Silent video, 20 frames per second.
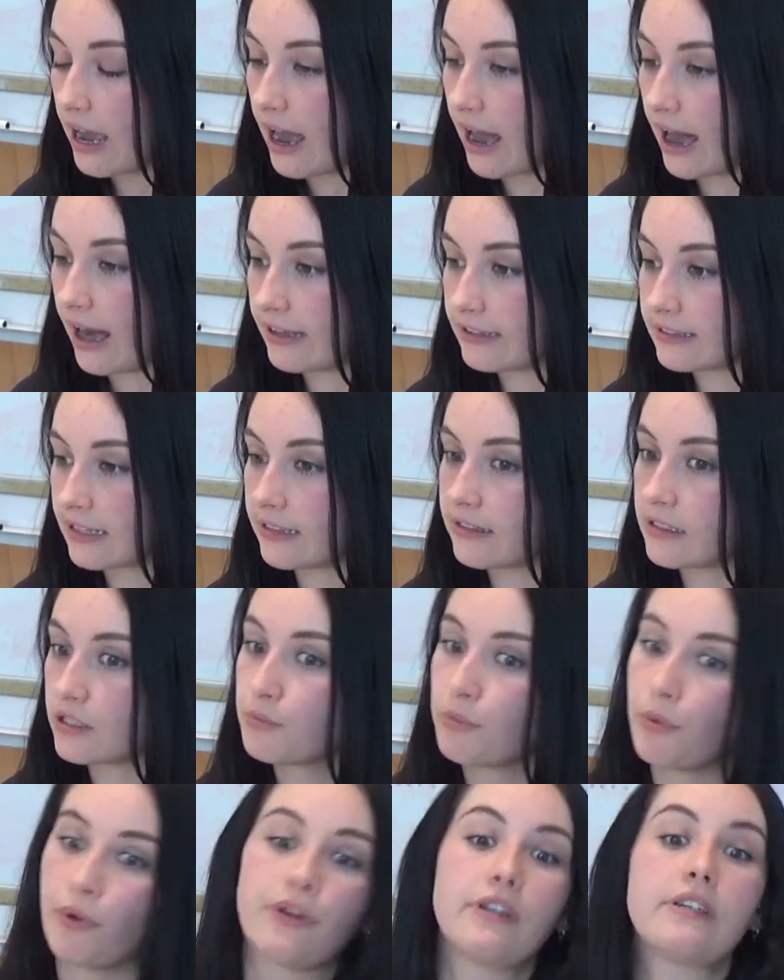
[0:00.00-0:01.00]
And at this
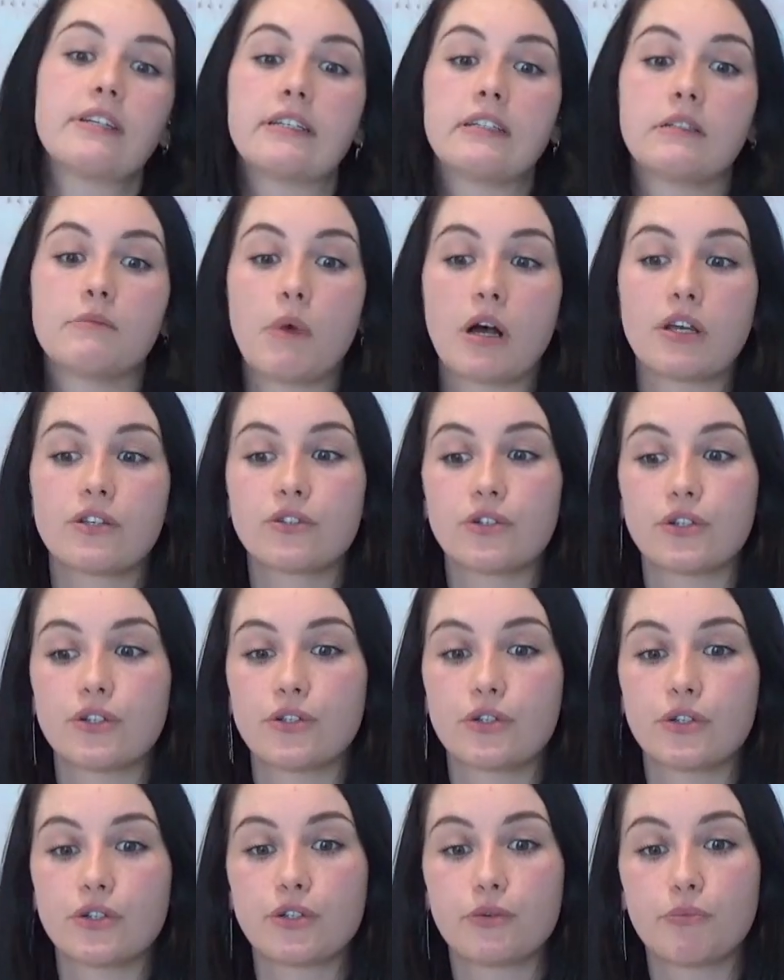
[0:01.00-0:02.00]
point in the
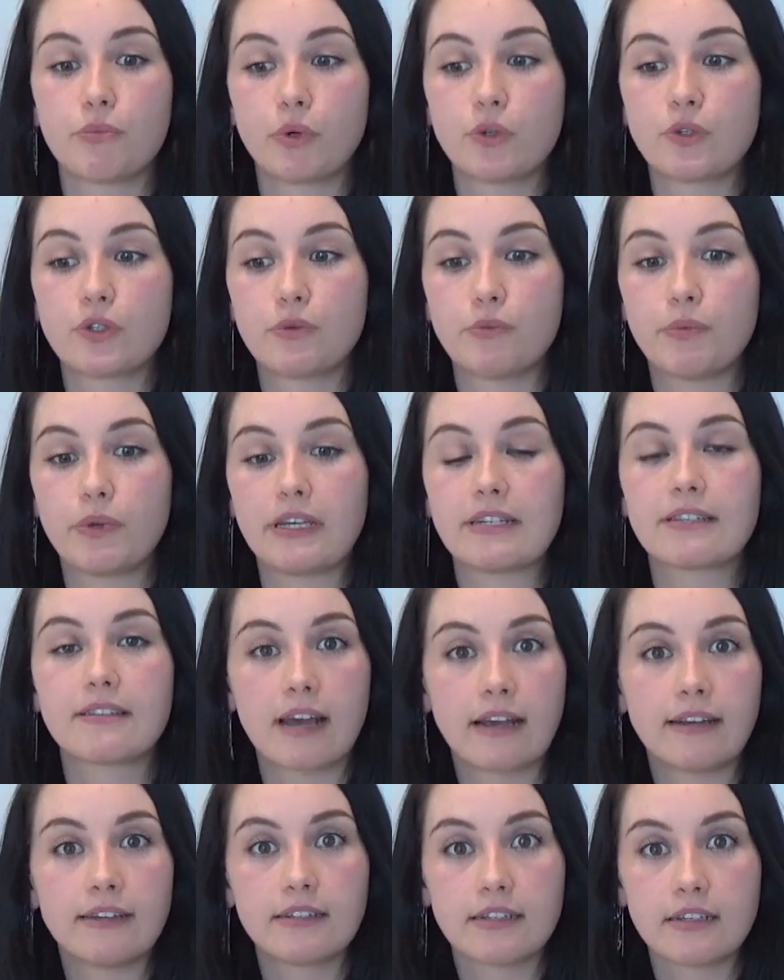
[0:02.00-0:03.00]
master's, you're supposed to be a
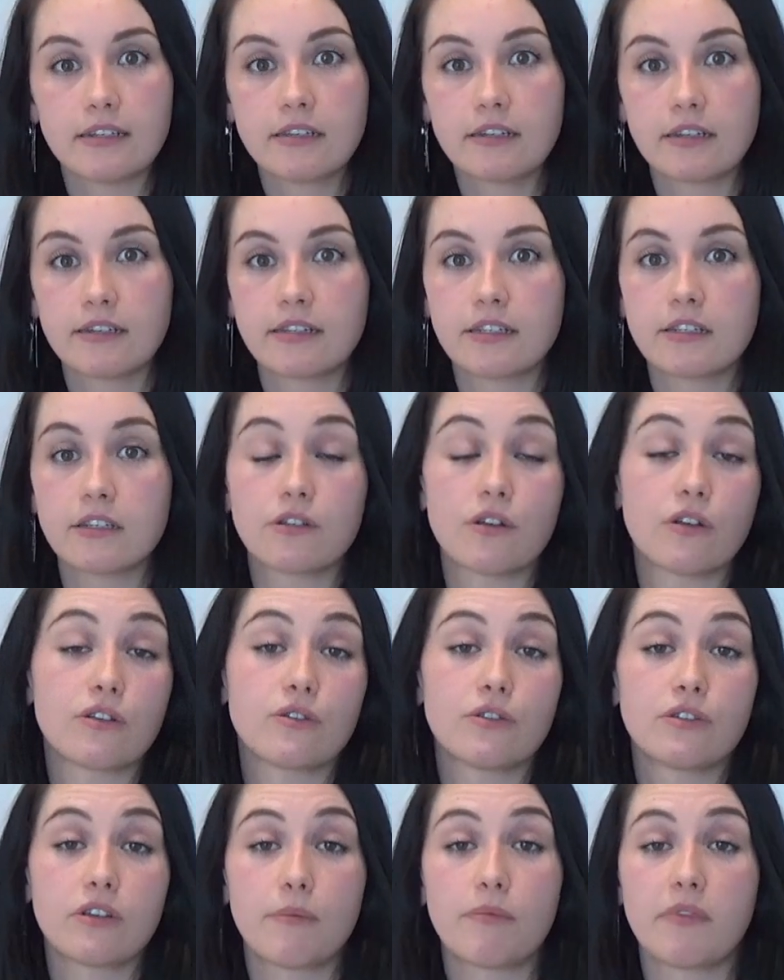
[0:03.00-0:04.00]
scientist, and this is
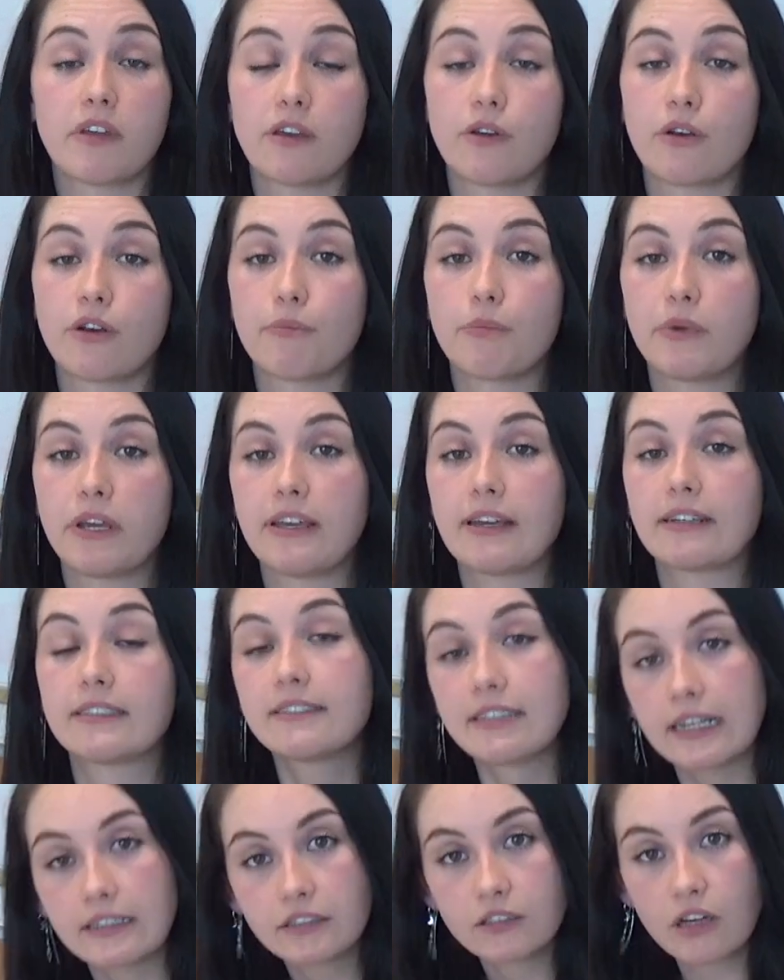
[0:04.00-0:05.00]
also something you're being
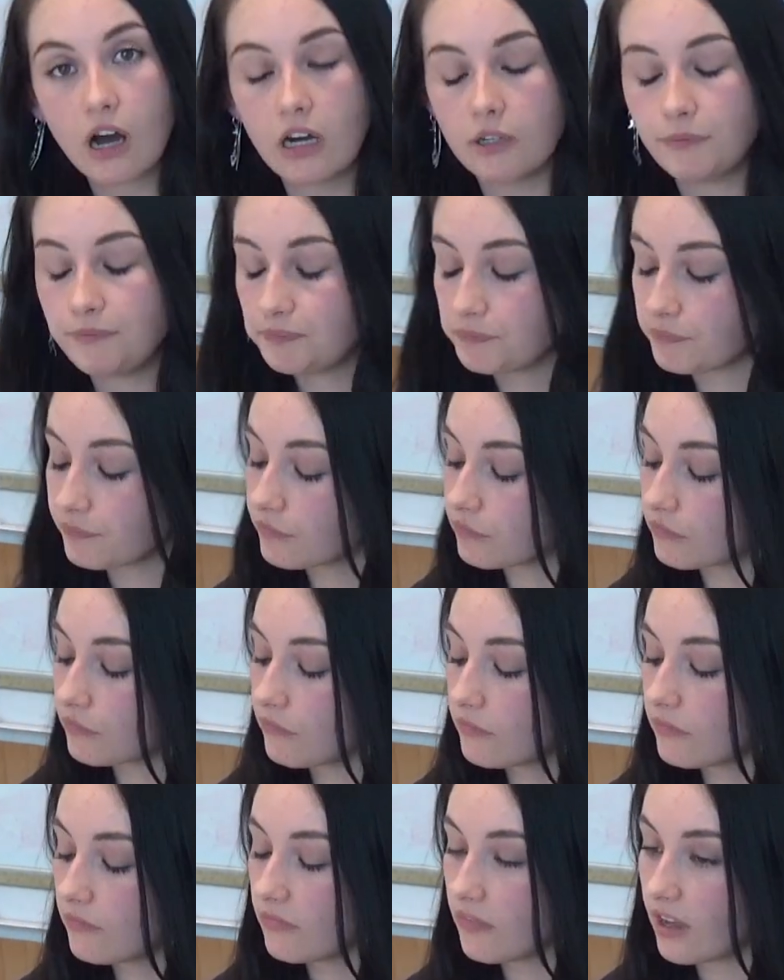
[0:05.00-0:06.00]
assessed on.
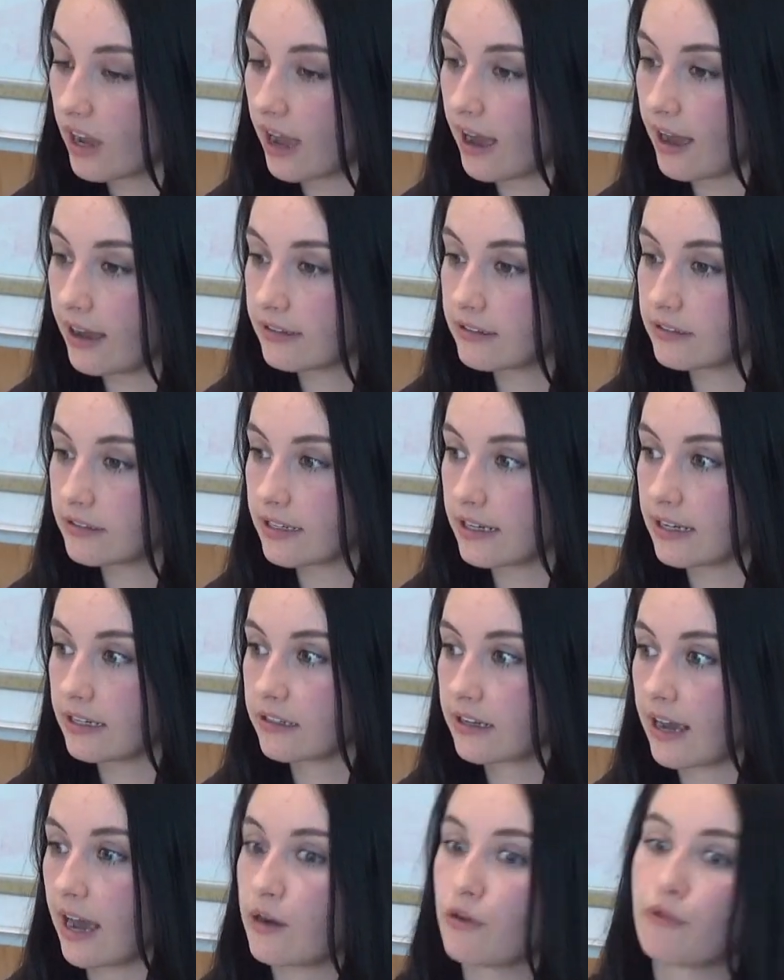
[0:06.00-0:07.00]
And
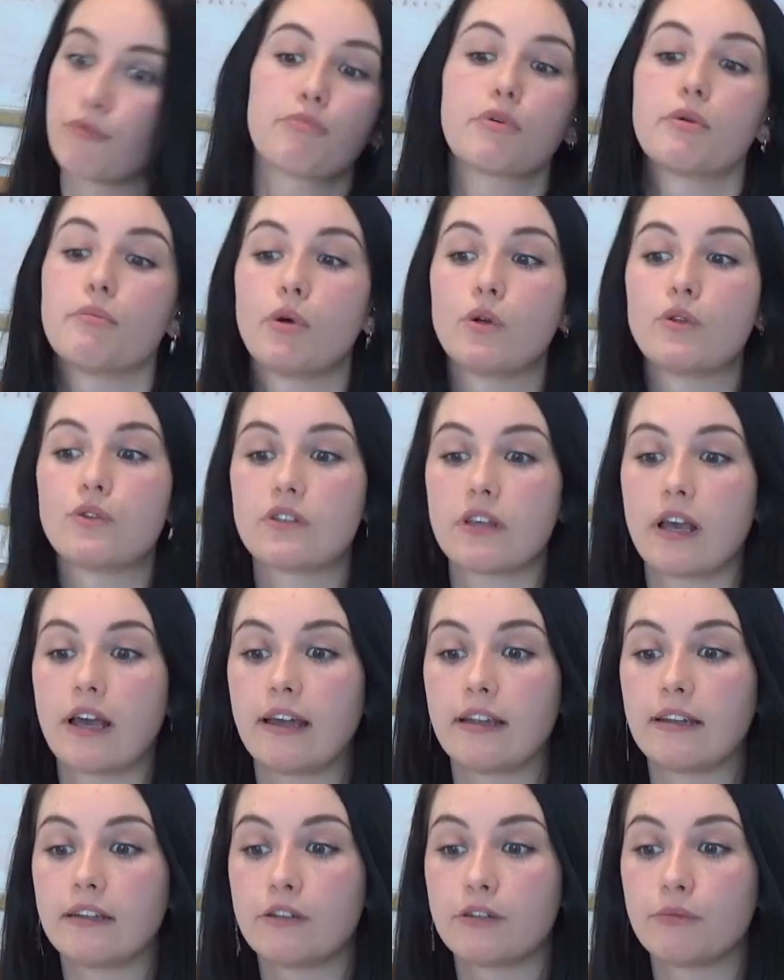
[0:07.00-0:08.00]
it kind of promotes
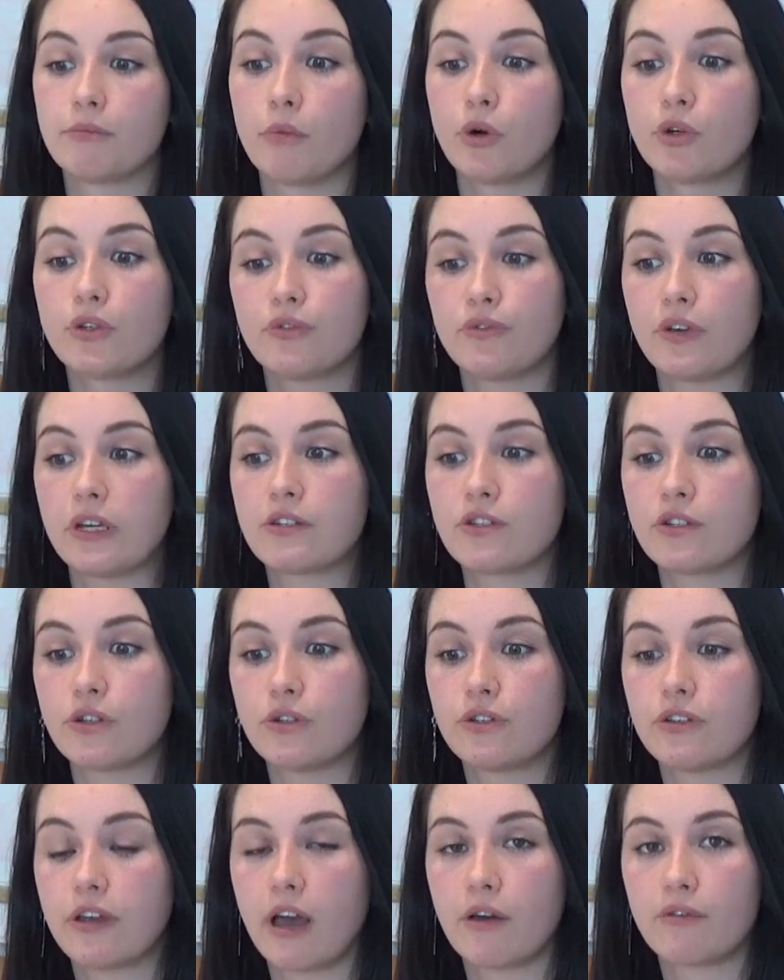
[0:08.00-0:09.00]
and motivates
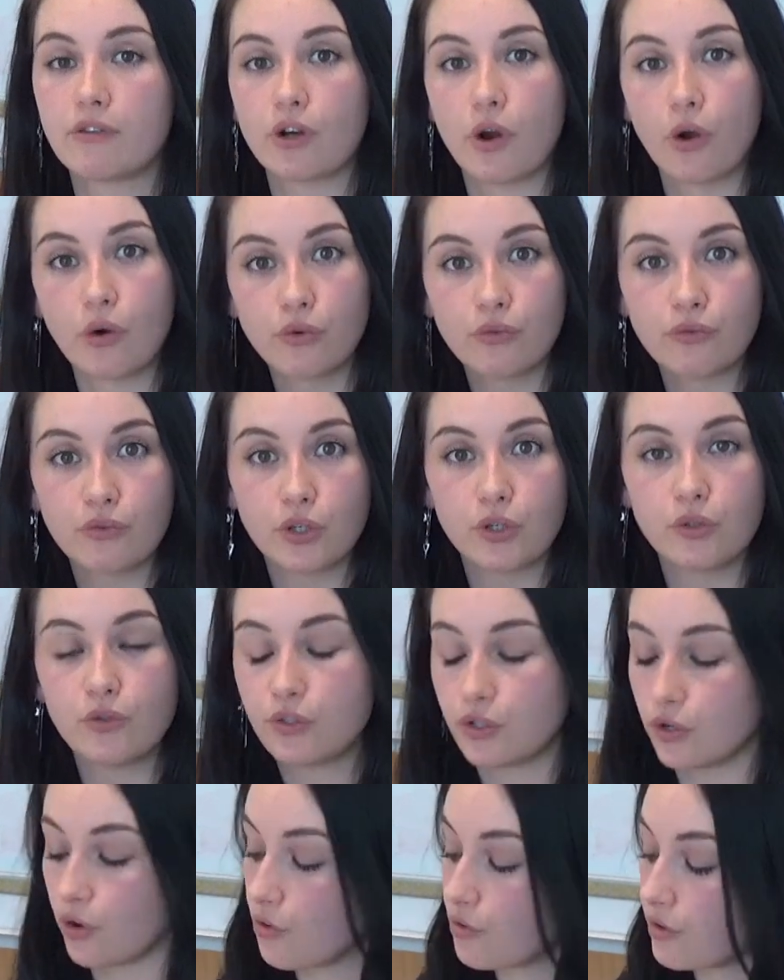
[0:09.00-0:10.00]
you to have your own
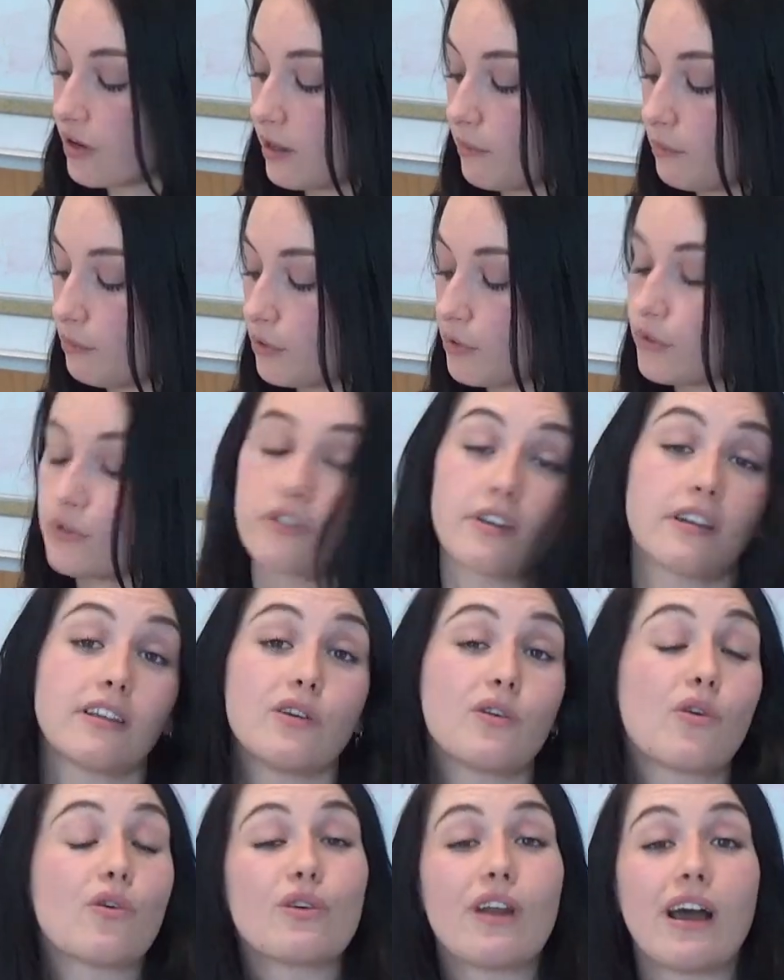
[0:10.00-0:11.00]
views, your own inputs,
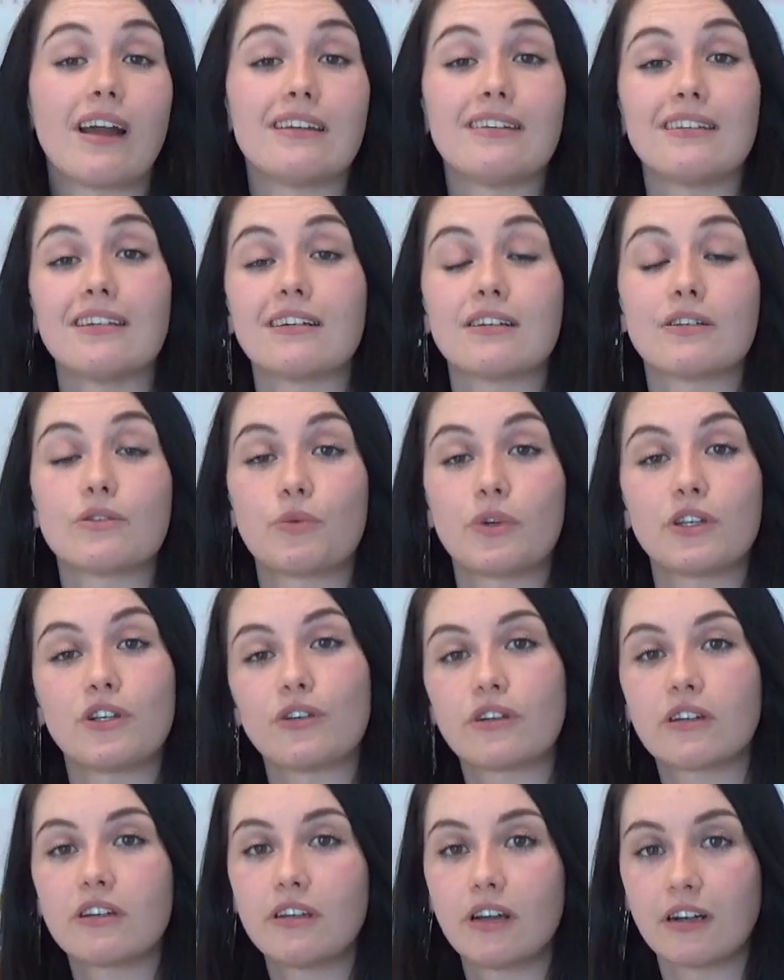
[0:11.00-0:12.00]
and your own ideas when
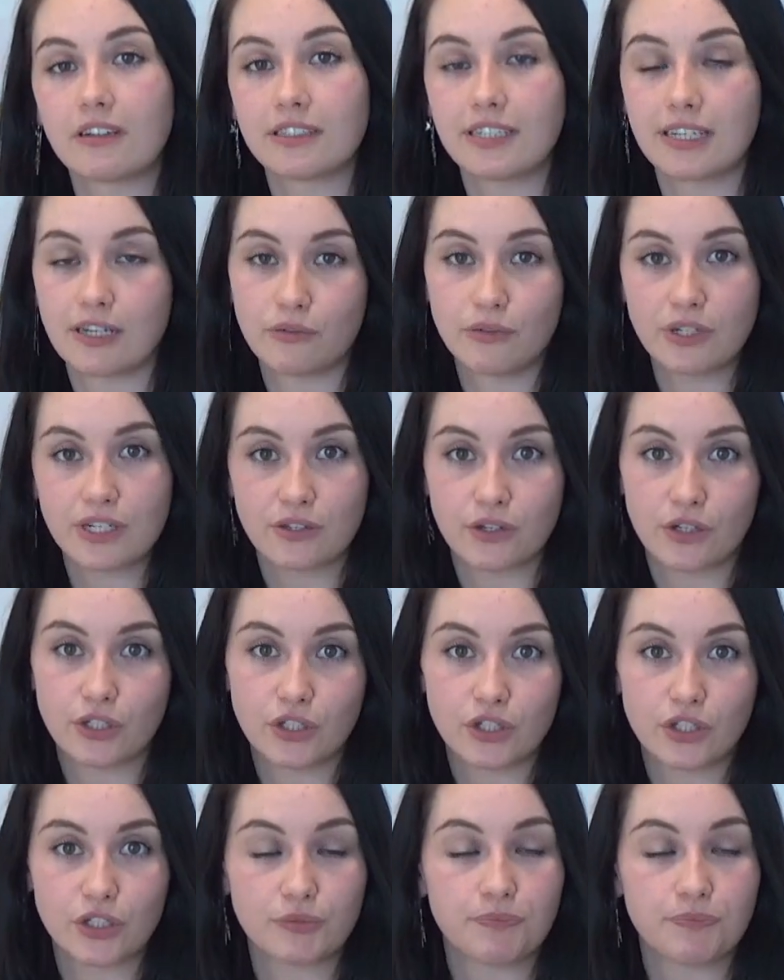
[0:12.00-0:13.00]
you're conducting research.